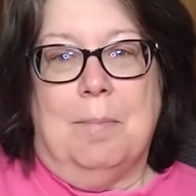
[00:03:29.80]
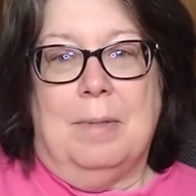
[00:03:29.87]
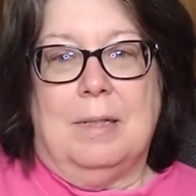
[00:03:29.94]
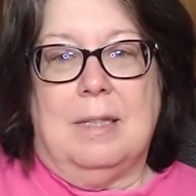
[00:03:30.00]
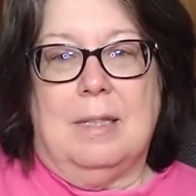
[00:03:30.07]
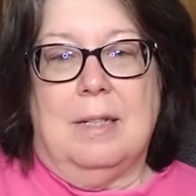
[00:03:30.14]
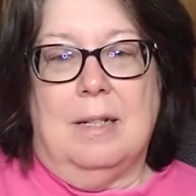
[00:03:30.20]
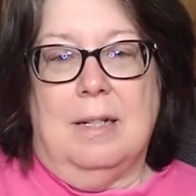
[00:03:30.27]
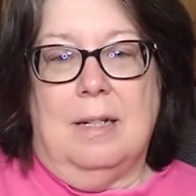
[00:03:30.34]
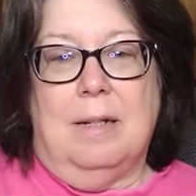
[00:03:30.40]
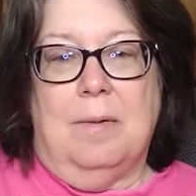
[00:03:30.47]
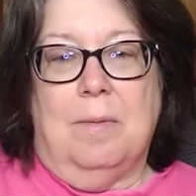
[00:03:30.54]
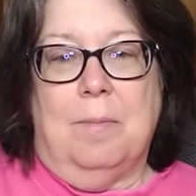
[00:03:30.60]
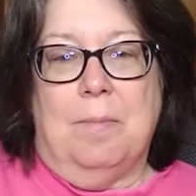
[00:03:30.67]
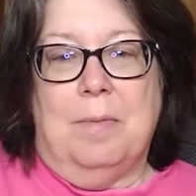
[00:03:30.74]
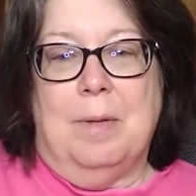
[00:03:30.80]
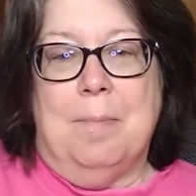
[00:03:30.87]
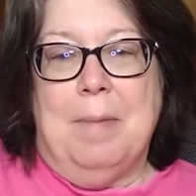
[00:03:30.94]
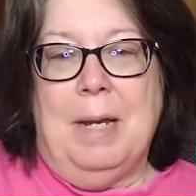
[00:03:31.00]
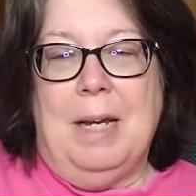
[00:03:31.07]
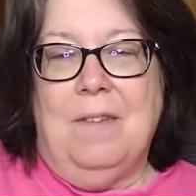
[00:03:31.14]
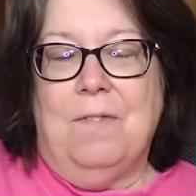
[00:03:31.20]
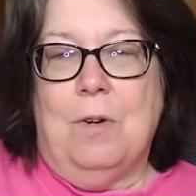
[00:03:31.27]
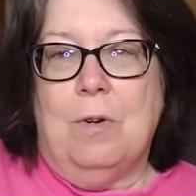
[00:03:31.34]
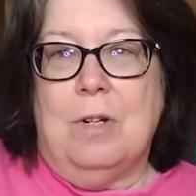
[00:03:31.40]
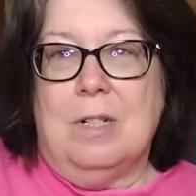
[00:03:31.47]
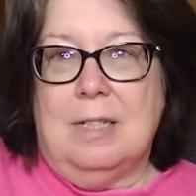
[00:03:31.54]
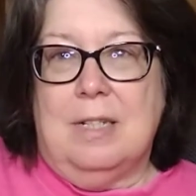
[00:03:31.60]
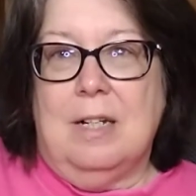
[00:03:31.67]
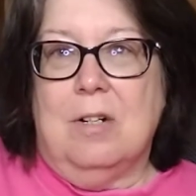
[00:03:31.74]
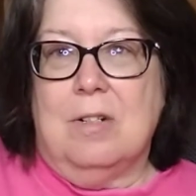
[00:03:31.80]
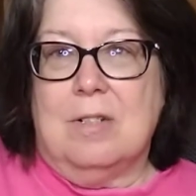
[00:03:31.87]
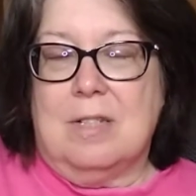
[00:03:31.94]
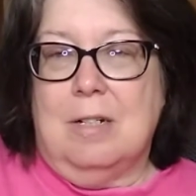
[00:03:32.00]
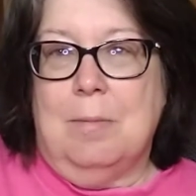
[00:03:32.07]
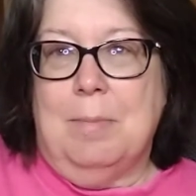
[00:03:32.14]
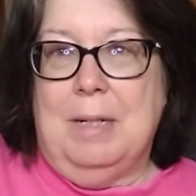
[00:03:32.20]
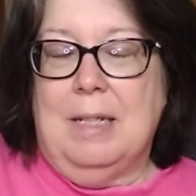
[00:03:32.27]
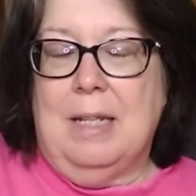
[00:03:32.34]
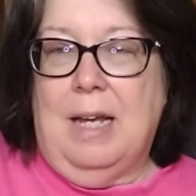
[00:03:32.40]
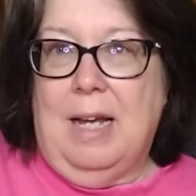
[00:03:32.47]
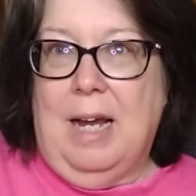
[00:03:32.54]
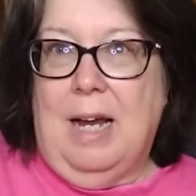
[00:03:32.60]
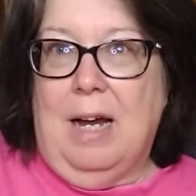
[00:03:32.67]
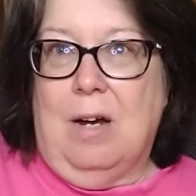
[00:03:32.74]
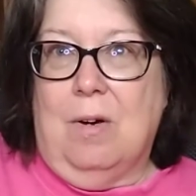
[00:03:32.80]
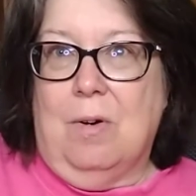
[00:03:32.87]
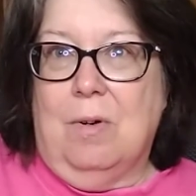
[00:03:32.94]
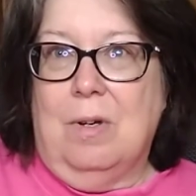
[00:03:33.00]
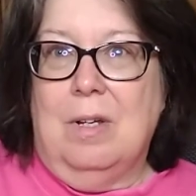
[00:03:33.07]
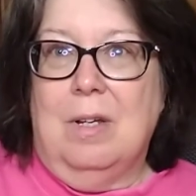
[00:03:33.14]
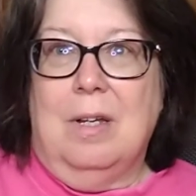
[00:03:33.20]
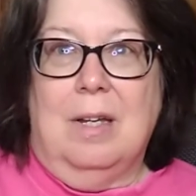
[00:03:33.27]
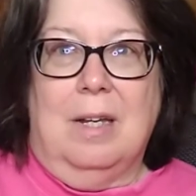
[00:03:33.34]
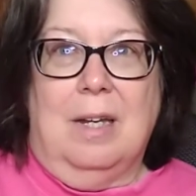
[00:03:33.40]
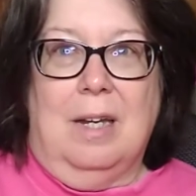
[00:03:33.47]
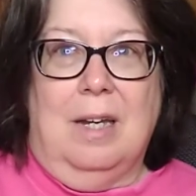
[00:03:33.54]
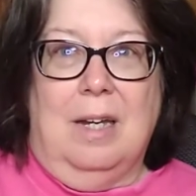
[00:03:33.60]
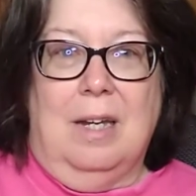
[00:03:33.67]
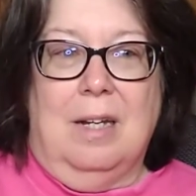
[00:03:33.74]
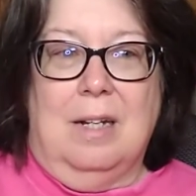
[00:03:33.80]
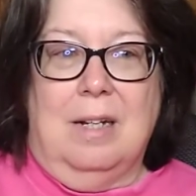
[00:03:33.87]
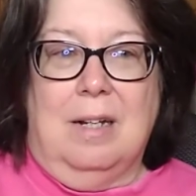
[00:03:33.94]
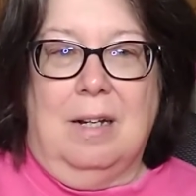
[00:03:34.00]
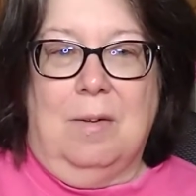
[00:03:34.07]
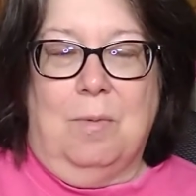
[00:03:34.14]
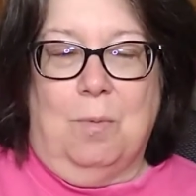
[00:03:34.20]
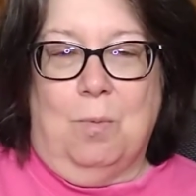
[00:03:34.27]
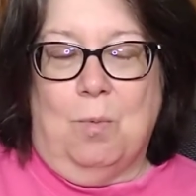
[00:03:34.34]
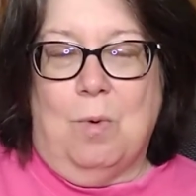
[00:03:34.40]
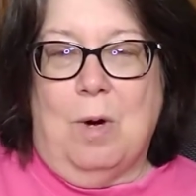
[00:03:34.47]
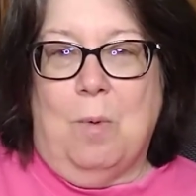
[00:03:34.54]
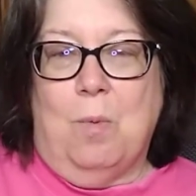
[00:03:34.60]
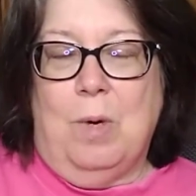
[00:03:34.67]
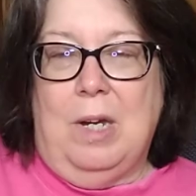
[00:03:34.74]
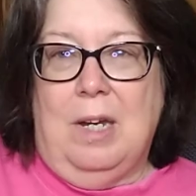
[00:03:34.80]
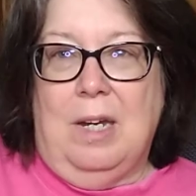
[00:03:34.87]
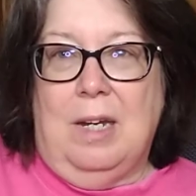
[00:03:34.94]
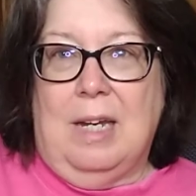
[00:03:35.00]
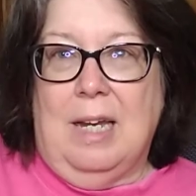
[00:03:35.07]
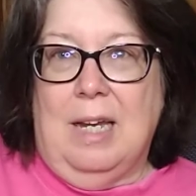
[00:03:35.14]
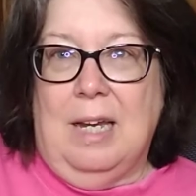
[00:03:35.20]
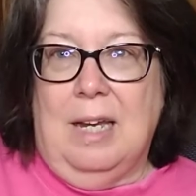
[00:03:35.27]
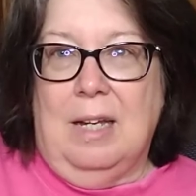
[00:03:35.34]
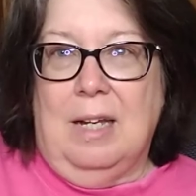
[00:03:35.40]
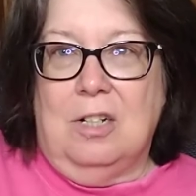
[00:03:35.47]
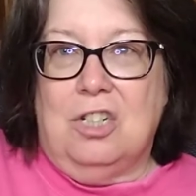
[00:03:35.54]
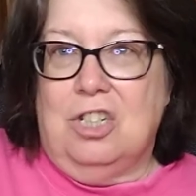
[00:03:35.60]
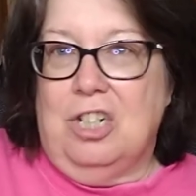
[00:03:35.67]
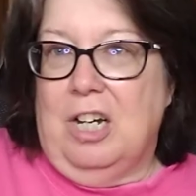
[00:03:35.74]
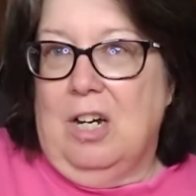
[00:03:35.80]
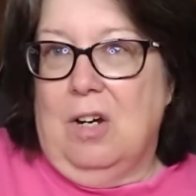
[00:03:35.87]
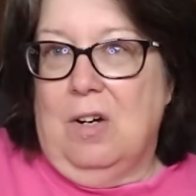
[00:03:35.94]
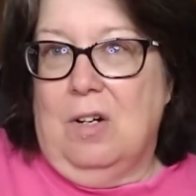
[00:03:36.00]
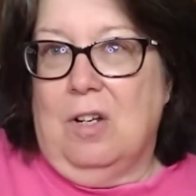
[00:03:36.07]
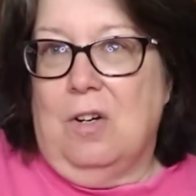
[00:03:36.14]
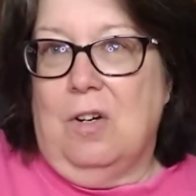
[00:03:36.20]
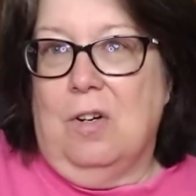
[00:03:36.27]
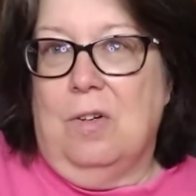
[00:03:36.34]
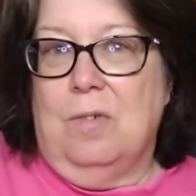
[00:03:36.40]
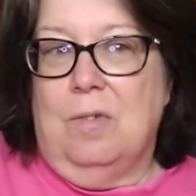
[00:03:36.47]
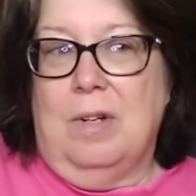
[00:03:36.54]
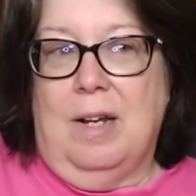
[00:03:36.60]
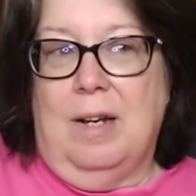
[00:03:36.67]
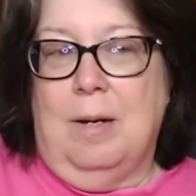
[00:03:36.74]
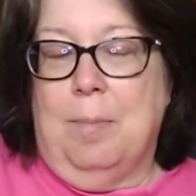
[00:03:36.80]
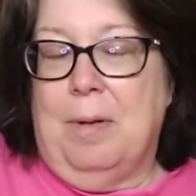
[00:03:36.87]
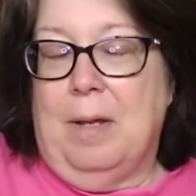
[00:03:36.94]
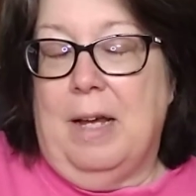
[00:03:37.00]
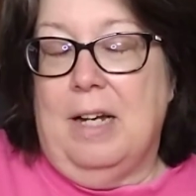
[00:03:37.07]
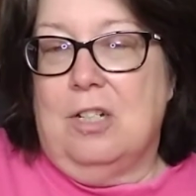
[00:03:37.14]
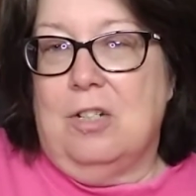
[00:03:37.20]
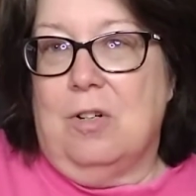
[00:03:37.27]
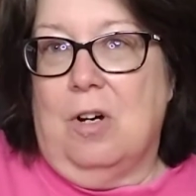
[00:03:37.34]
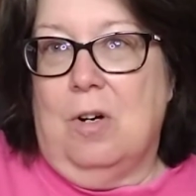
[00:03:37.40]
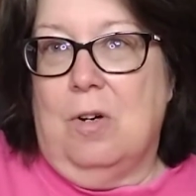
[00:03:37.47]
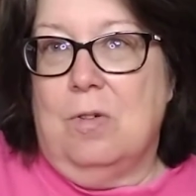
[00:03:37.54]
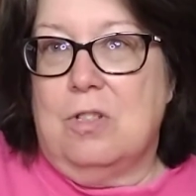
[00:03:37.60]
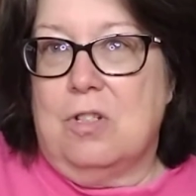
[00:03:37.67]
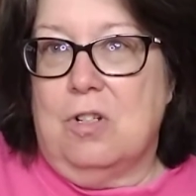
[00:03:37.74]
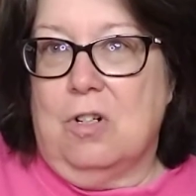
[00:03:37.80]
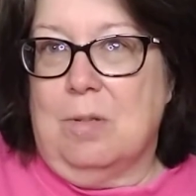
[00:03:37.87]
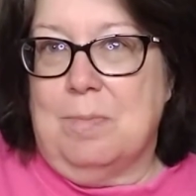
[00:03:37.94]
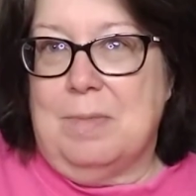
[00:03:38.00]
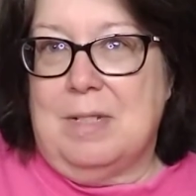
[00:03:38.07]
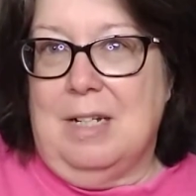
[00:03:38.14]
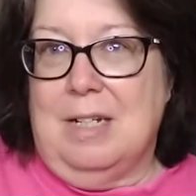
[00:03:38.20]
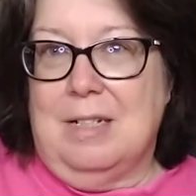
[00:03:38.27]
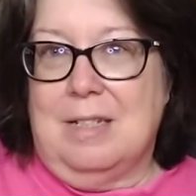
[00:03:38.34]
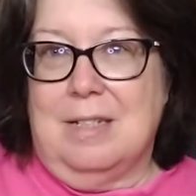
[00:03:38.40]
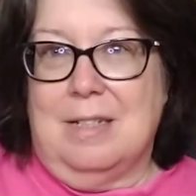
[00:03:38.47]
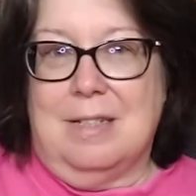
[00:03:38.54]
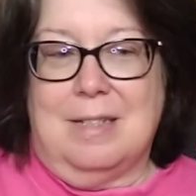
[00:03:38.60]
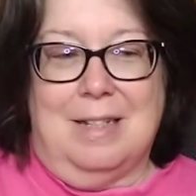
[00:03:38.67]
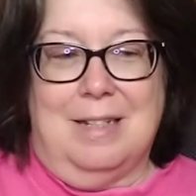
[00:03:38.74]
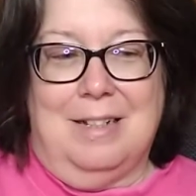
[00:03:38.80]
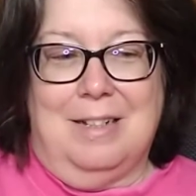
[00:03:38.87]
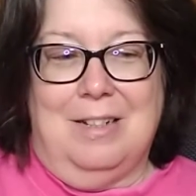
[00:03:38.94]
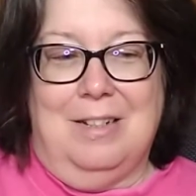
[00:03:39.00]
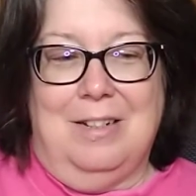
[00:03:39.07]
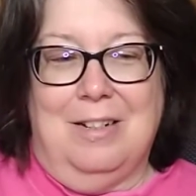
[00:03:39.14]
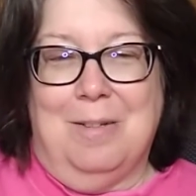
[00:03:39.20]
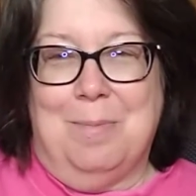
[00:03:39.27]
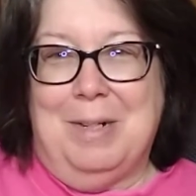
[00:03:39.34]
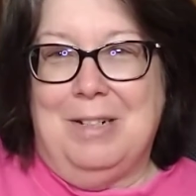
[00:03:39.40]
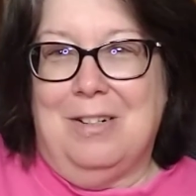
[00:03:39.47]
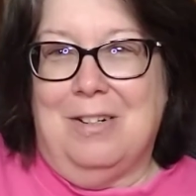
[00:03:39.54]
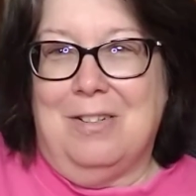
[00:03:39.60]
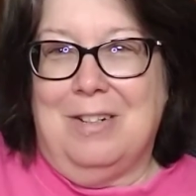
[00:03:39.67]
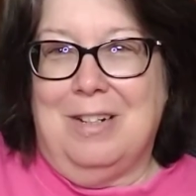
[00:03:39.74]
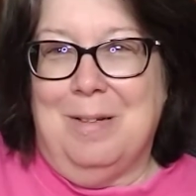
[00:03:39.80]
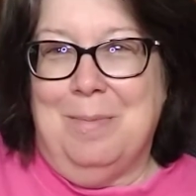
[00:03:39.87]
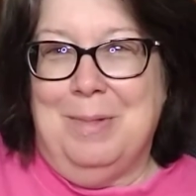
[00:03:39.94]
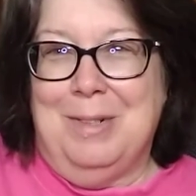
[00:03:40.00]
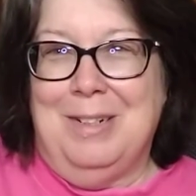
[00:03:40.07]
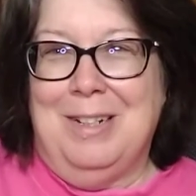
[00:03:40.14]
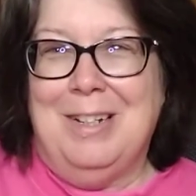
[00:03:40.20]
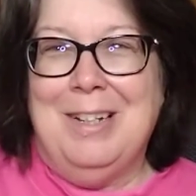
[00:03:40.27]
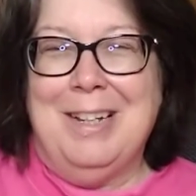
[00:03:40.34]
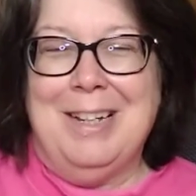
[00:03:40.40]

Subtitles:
But the main focus here is going to be the how and what we can share and learn and apply to our own circumstances. You hear my dog coming?